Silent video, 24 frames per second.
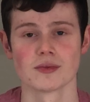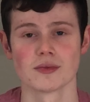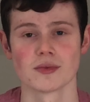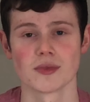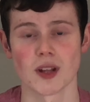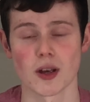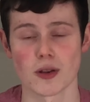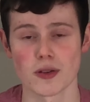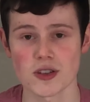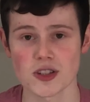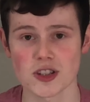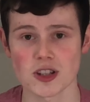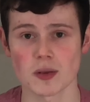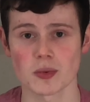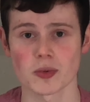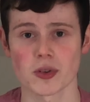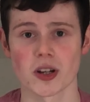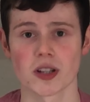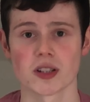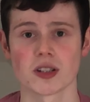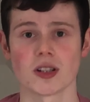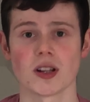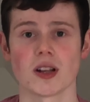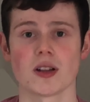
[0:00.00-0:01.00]
Now this
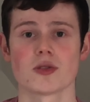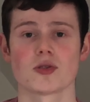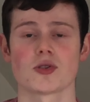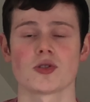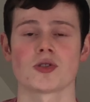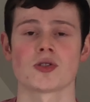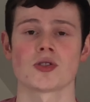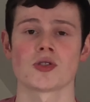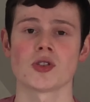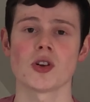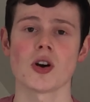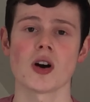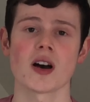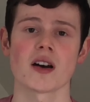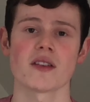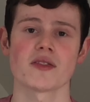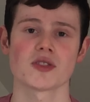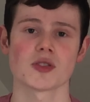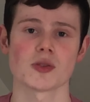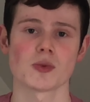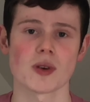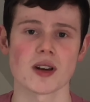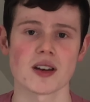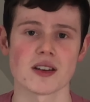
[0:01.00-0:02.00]
upgrade allows you to not have
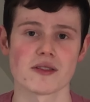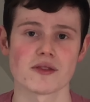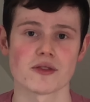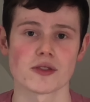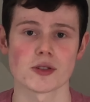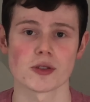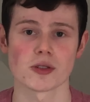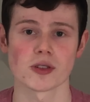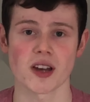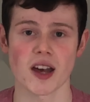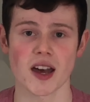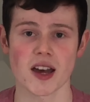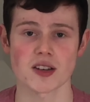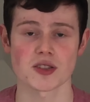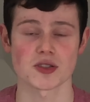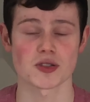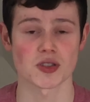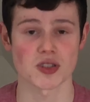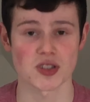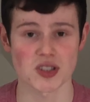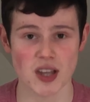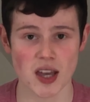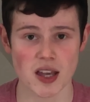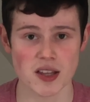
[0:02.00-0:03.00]
to wait for your cash
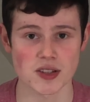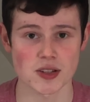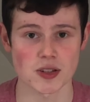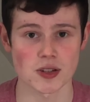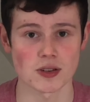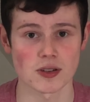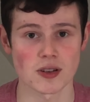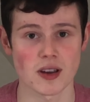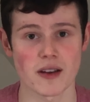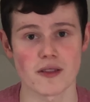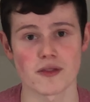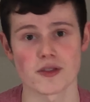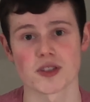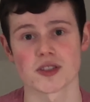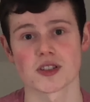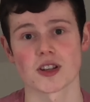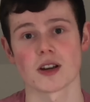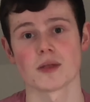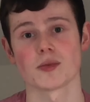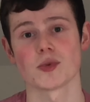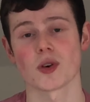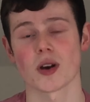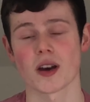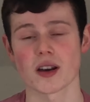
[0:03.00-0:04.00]
to settle every
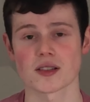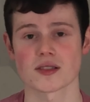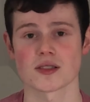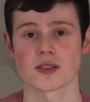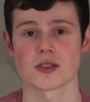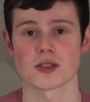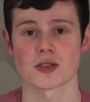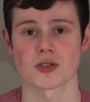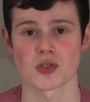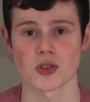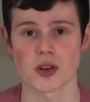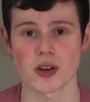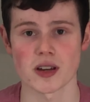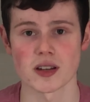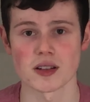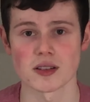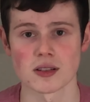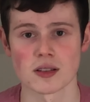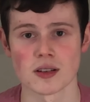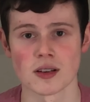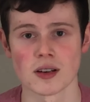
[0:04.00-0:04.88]
time you exit a trade.